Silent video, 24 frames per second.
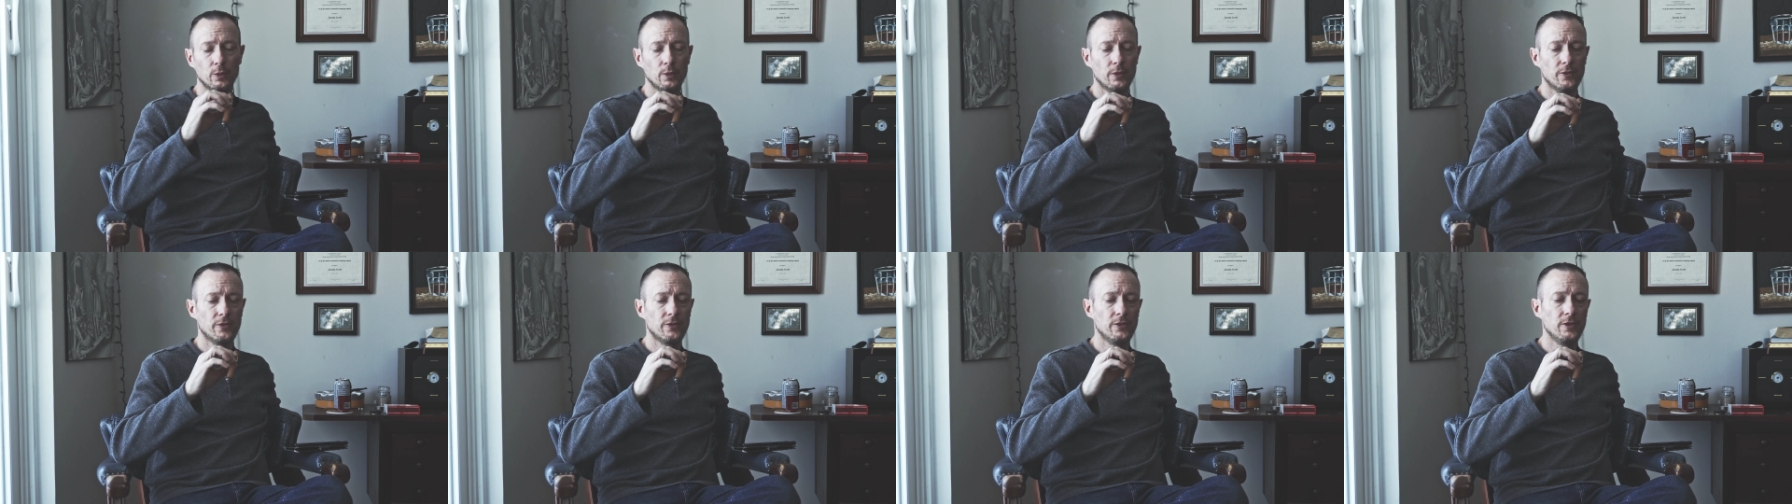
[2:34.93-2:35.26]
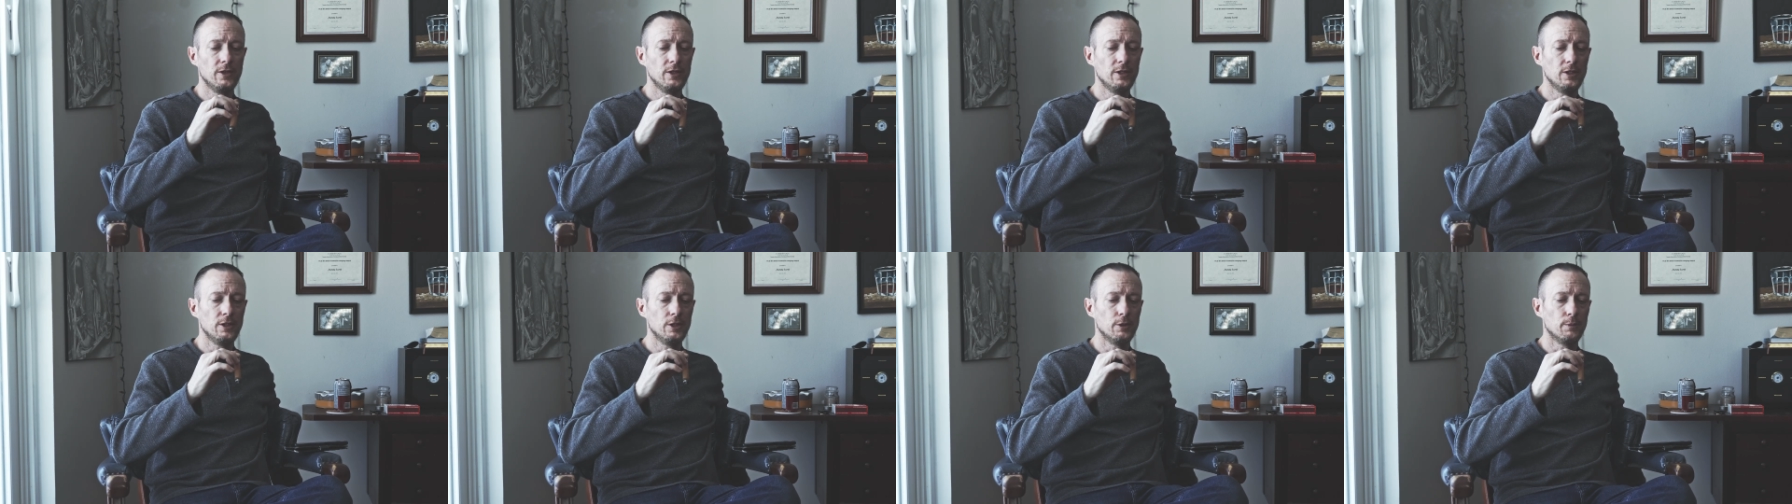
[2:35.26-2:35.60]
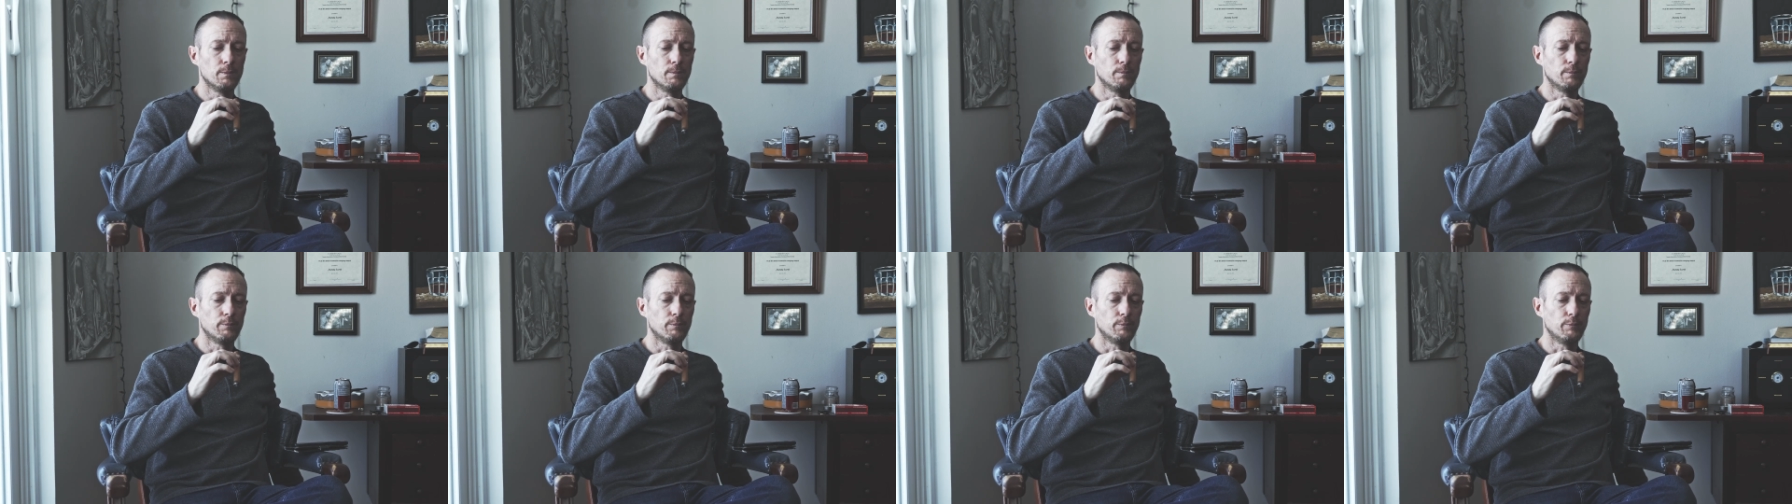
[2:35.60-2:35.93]
with the
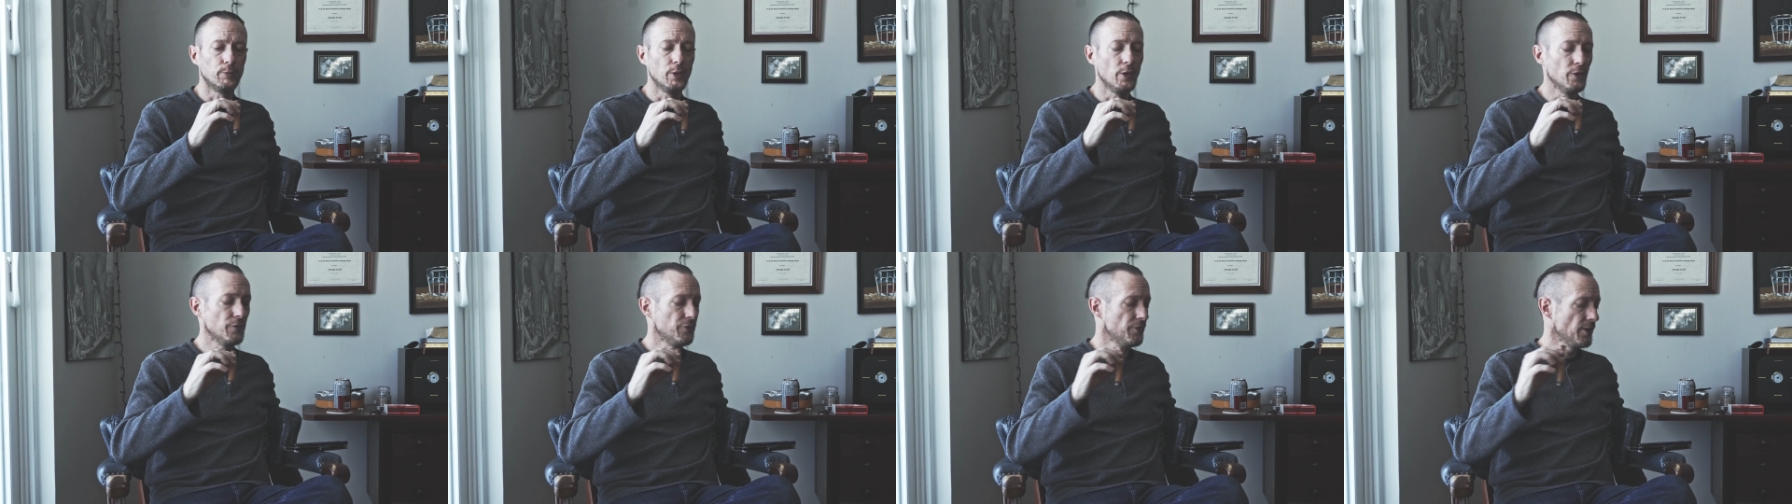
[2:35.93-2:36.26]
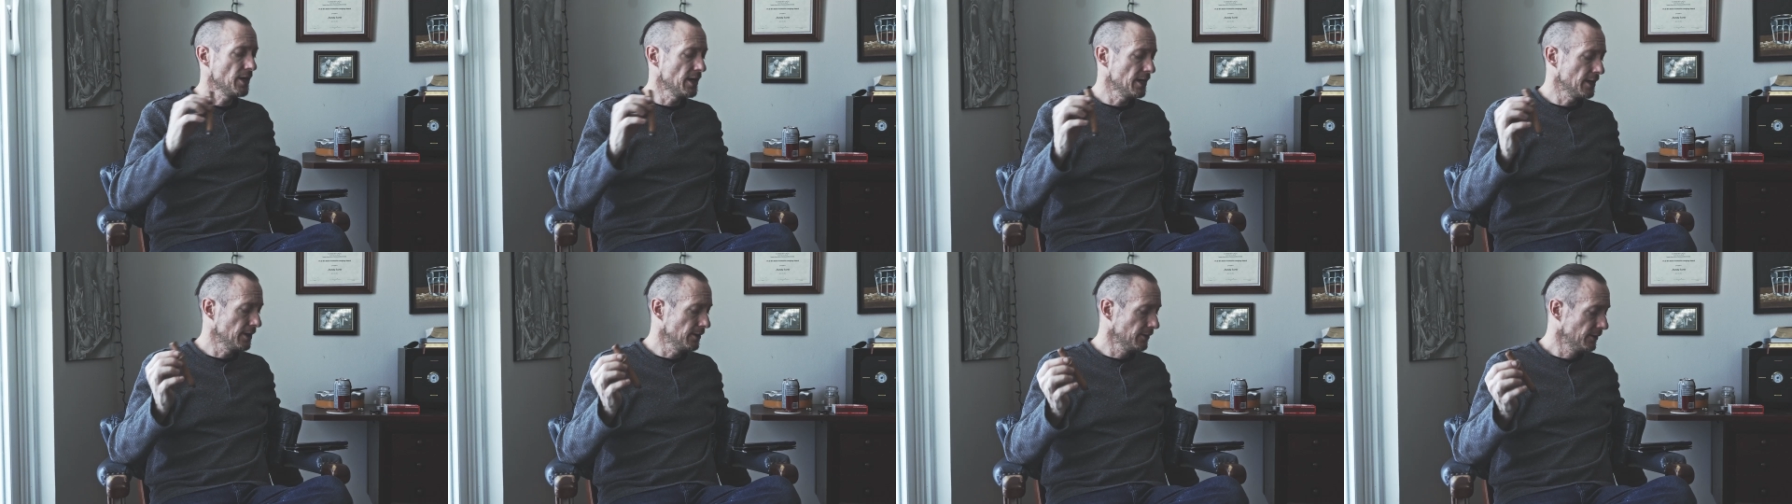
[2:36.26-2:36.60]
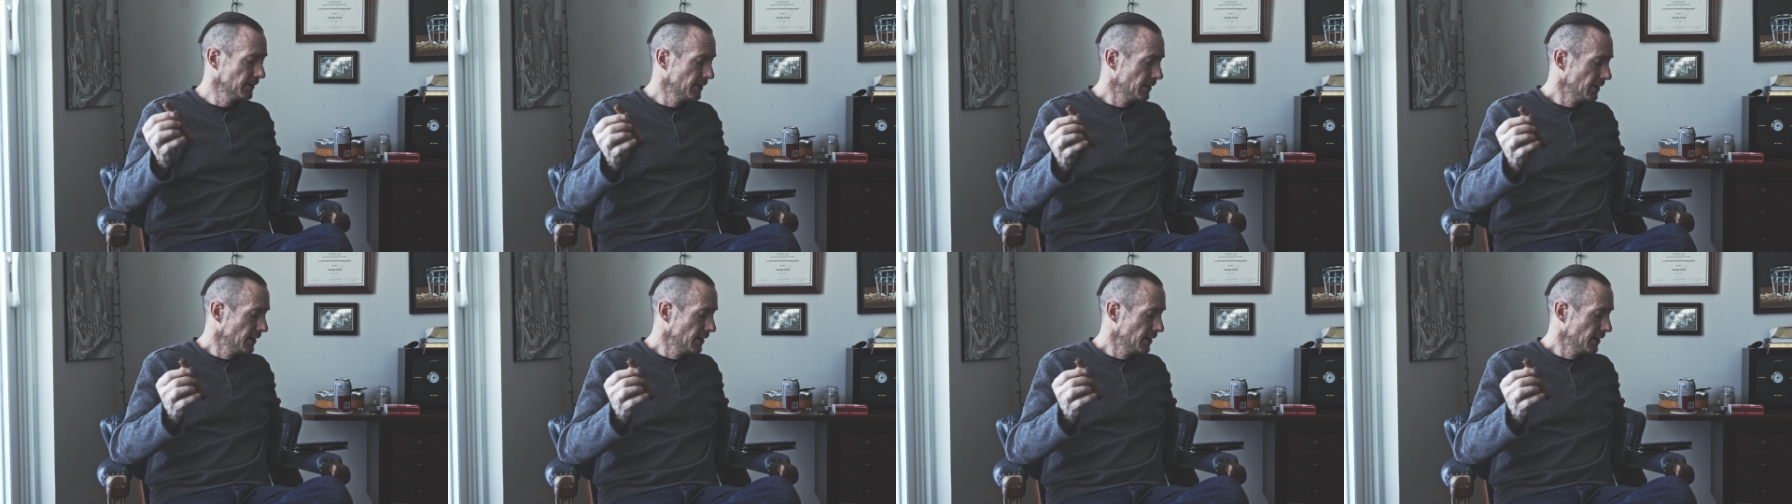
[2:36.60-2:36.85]
profile.